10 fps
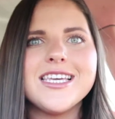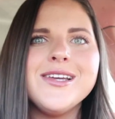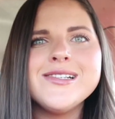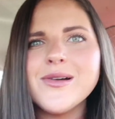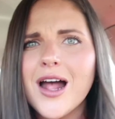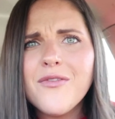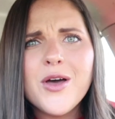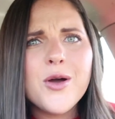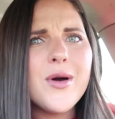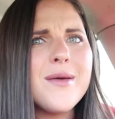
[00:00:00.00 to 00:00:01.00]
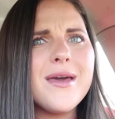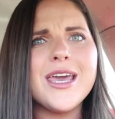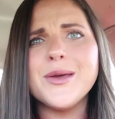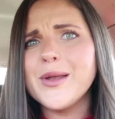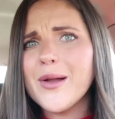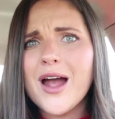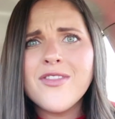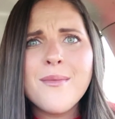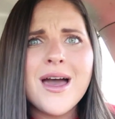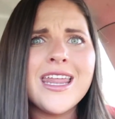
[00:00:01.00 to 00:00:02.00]
like you don't have the equipment, you don't
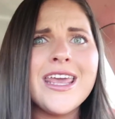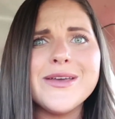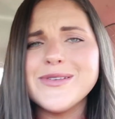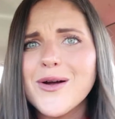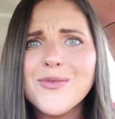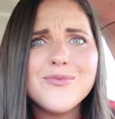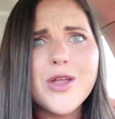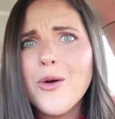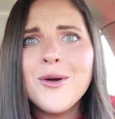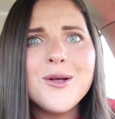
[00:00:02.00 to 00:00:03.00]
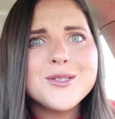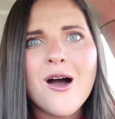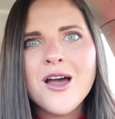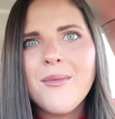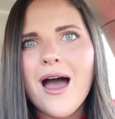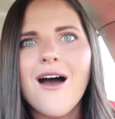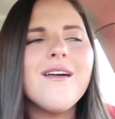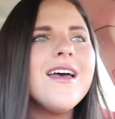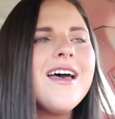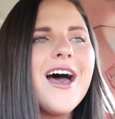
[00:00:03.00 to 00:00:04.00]
have the money, you don't know what you'll talk about,